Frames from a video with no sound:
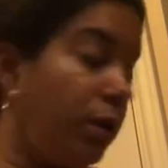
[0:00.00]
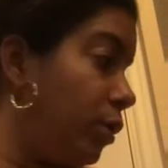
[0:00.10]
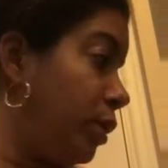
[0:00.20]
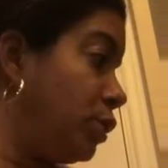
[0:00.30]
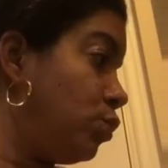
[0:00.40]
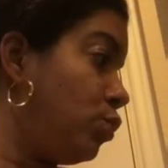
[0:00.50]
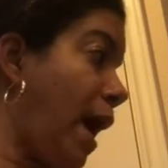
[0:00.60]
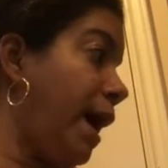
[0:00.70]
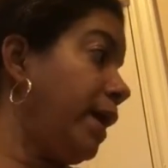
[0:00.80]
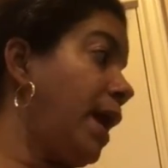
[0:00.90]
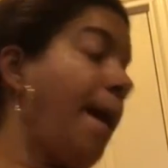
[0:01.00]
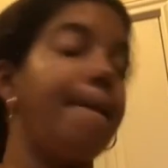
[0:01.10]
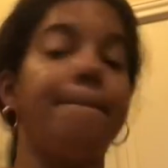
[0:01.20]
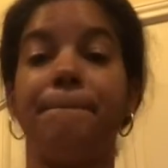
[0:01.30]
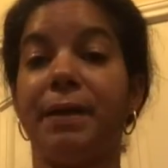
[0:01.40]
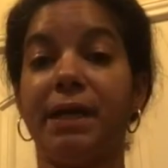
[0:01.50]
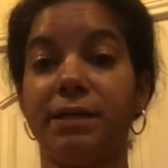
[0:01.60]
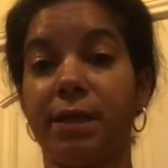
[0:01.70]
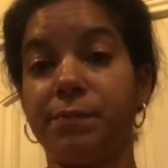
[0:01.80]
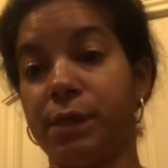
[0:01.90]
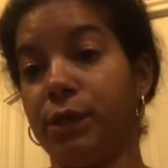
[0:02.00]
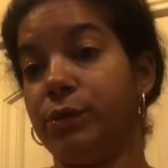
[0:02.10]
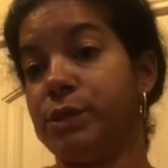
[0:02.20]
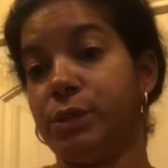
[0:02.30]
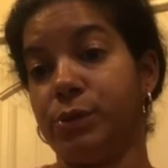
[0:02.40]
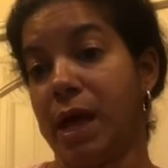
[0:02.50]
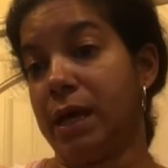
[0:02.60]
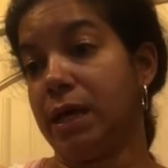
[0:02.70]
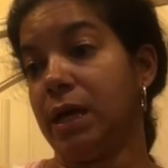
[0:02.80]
You can do that, but it's up to you to do that.